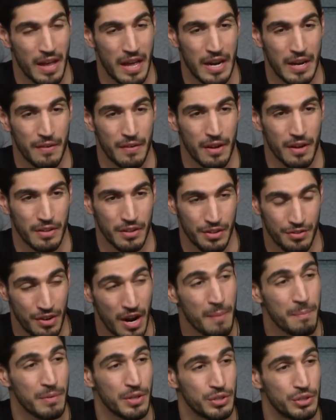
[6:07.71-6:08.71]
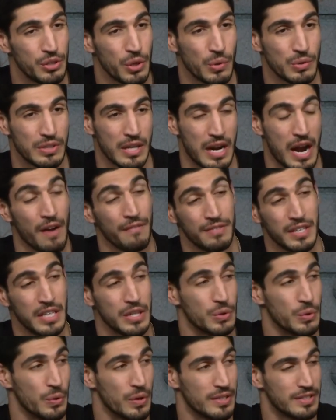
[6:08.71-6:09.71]
And the numbers shows that after
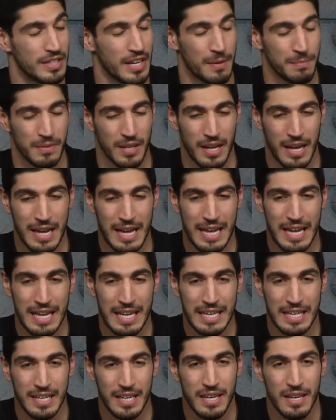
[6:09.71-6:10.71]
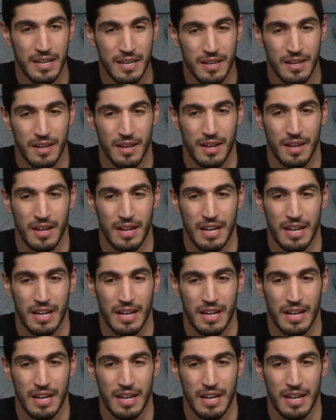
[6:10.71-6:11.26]
the coup attempt, he,